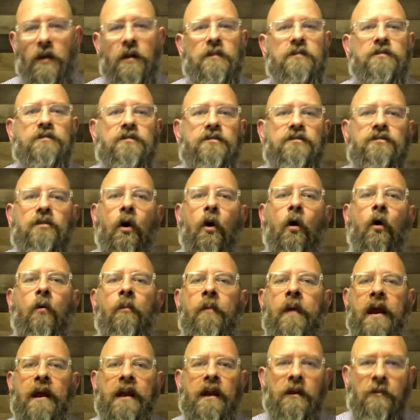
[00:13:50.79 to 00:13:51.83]
So
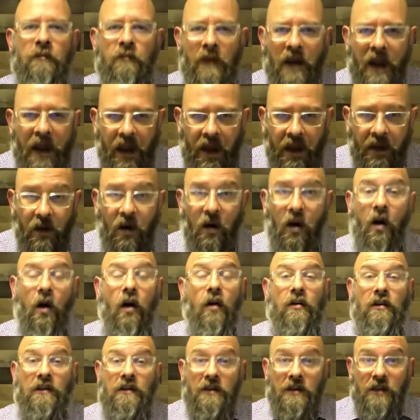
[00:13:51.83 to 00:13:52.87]
many men
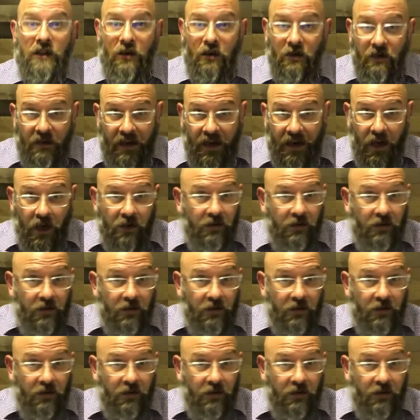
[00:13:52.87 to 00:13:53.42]
are literally,